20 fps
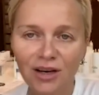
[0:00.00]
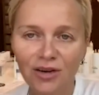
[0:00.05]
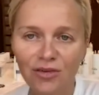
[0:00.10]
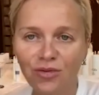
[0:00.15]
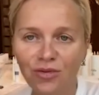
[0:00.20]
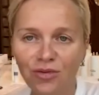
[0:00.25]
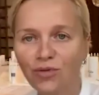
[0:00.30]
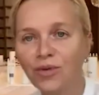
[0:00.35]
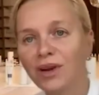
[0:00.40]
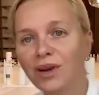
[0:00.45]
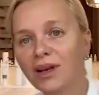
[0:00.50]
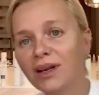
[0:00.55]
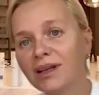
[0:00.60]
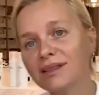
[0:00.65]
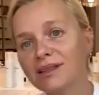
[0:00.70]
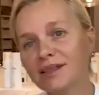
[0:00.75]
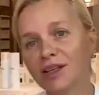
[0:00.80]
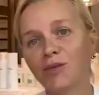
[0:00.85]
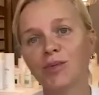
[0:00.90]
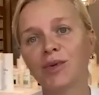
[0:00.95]
really
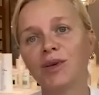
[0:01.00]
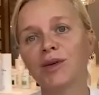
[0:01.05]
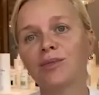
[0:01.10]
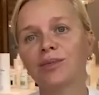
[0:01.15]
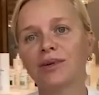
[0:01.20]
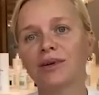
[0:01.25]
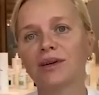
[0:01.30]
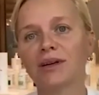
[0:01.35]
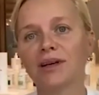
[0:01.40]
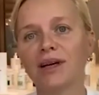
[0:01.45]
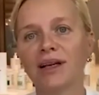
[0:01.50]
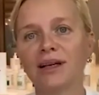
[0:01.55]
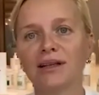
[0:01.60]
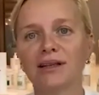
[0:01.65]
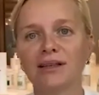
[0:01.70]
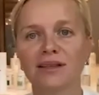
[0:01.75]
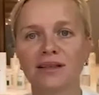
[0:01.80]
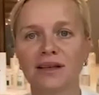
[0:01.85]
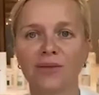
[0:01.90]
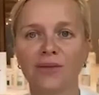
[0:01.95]
sick people,
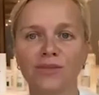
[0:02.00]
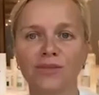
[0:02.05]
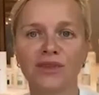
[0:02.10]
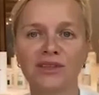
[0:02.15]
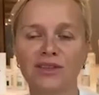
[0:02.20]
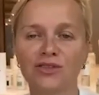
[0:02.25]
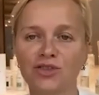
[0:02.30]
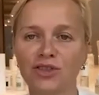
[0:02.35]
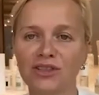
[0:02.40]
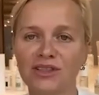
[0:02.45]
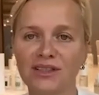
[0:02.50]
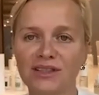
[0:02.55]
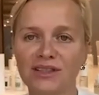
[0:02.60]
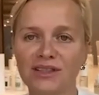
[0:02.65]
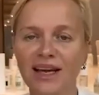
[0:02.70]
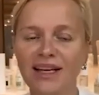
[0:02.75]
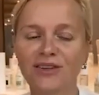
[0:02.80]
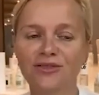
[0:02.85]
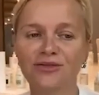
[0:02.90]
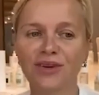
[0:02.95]
and this is just a
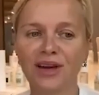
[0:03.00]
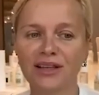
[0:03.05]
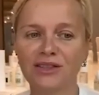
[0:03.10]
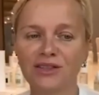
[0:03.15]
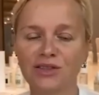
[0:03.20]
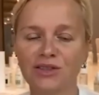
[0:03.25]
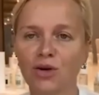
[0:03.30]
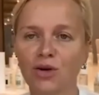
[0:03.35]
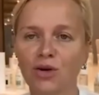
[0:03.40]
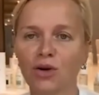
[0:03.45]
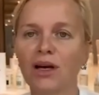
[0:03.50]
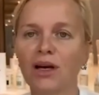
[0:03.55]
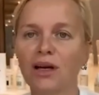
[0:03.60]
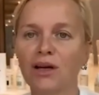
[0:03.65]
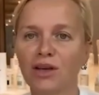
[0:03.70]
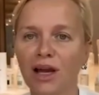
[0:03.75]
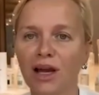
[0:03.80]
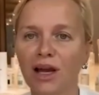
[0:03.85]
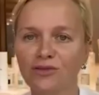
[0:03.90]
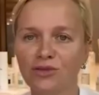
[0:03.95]
side effect. So
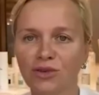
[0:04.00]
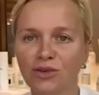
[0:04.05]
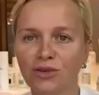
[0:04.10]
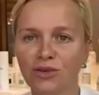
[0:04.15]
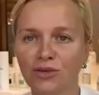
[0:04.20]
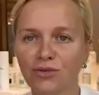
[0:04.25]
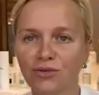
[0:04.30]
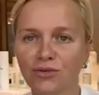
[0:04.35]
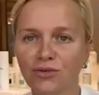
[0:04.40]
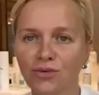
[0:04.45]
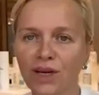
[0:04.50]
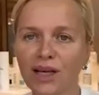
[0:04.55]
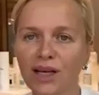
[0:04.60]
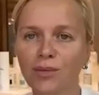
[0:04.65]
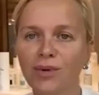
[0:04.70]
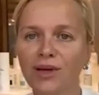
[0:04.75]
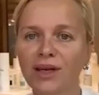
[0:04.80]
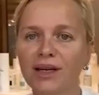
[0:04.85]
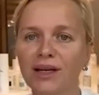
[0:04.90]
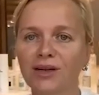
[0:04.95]
you have to really
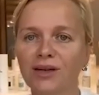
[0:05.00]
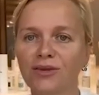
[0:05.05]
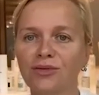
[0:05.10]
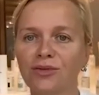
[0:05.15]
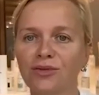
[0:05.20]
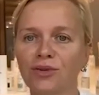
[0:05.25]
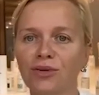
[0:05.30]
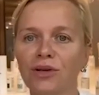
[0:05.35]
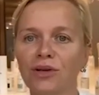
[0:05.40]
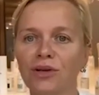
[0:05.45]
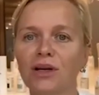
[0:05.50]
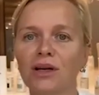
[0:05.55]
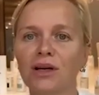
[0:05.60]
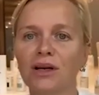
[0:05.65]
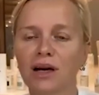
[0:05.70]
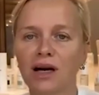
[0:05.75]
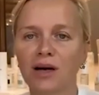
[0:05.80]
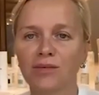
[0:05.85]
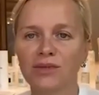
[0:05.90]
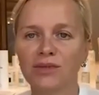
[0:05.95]
be careful,
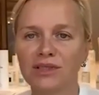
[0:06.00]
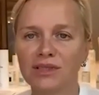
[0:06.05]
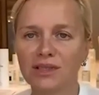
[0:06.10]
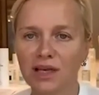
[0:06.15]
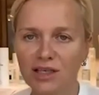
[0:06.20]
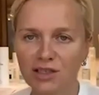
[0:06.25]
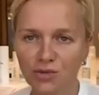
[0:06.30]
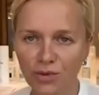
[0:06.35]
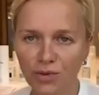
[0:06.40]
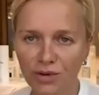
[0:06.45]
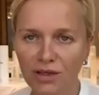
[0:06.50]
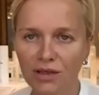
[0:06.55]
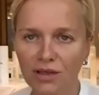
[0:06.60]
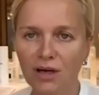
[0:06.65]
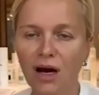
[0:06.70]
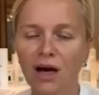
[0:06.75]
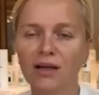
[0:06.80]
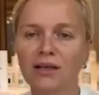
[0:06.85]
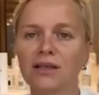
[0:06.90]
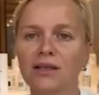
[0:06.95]
discuss with the
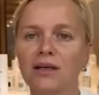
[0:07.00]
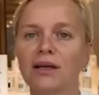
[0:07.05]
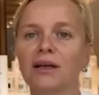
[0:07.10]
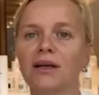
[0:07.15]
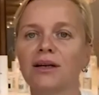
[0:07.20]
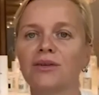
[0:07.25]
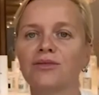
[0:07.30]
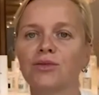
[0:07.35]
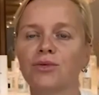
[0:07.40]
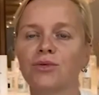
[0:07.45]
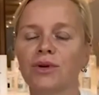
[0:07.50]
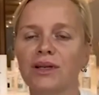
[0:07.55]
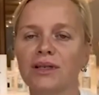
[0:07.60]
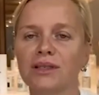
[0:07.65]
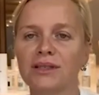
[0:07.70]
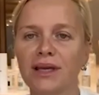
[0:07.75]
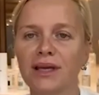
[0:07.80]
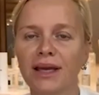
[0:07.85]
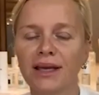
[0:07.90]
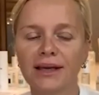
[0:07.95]
doctor if you
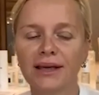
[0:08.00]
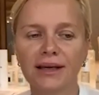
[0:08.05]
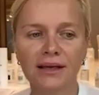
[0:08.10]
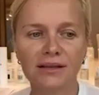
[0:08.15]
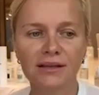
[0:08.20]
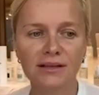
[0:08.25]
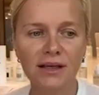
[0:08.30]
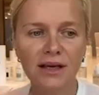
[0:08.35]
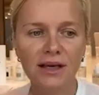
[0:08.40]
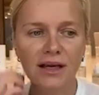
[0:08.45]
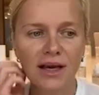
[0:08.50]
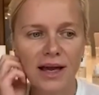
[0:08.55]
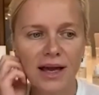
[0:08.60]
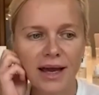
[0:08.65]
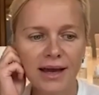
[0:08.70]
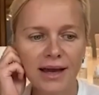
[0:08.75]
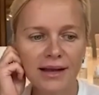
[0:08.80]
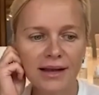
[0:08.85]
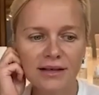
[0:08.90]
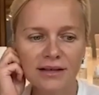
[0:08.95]
want to take it,
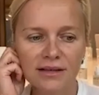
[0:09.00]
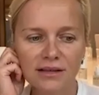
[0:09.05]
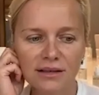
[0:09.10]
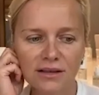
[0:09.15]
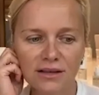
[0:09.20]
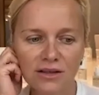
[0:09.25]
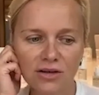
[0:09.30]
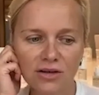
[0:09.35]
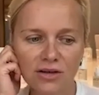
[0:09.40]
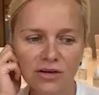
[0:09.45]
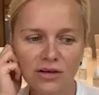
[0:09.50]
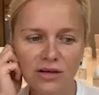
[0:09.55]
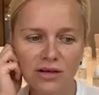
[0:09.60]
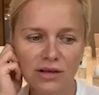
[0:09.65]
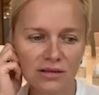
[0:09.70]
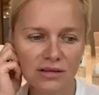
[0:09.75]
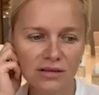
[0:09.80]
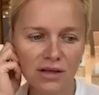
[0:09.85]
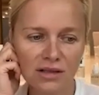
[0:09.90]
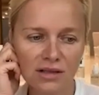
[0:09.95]
and, you know,
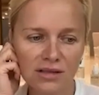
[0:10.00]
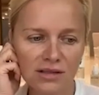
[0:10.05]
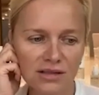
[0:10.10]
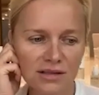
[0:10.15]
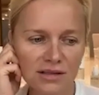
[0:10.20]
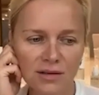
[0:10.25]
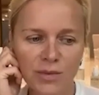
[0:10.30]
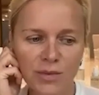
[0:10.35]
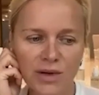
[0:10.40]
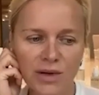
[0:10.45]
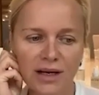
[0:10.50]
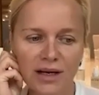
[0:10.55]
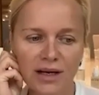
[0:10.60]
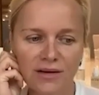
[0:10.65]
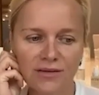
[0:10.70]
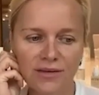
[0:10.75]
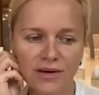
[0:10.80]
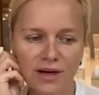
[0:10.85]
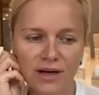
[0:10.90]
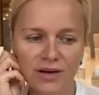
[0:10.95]
doctors in America
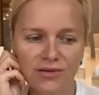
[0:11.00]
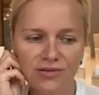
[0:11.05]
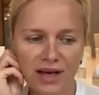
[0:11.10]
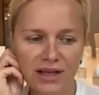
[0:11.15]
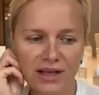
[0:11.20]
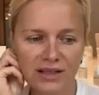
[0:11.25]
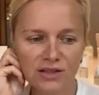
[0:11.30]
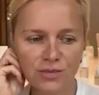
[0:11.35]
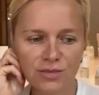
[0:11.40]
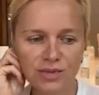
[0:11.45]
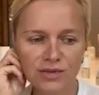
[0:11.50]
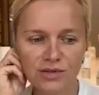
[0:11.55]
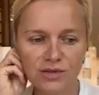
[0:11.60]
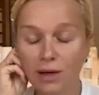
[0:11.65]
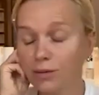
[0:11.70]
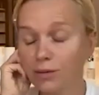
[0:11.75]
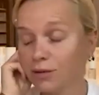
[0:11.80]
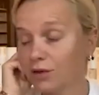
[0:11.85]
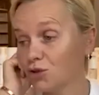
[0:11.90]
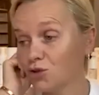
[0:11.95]
are very fast to
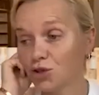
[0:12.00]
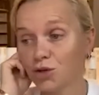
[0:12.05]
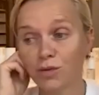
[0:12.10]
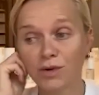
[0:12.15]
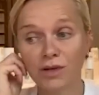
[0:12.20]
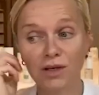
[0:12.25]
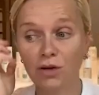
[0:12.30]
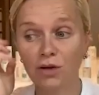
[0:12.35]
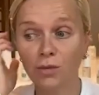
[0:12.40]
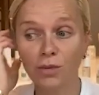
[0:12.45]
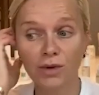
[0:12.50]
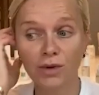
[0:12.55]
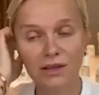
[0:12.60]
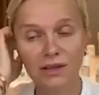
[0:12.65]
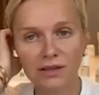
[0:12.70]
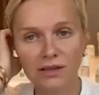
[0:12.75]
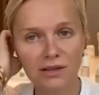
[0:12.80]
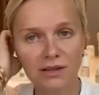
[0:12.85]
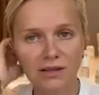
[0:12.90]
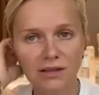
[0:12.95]
prescribe it. In Germany, nobody
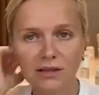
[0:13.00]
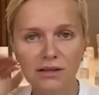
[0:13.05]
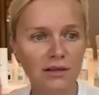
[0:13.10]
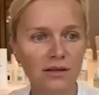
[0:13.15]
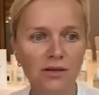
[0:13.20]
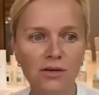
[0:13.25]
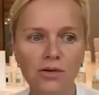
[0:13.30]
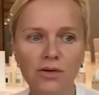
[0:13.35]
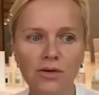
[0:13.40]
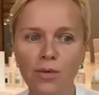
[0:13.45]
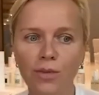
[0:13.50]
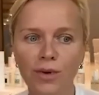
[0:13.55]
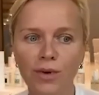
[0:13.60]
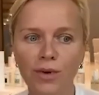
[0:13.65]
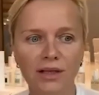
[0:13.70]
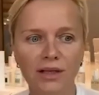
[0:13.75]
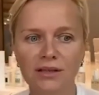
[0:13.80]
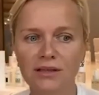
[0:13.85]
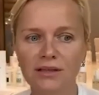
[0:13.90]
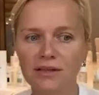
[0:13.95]
does it.
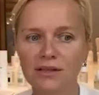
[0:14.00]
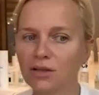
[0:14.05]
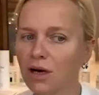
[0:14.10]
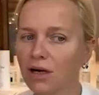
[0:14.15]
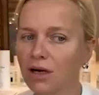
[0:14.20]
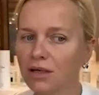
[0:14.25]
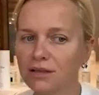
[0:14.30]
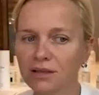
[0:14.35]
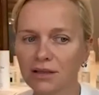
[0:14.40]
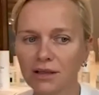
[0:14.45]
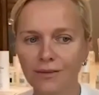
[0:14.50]
Nobody. It's not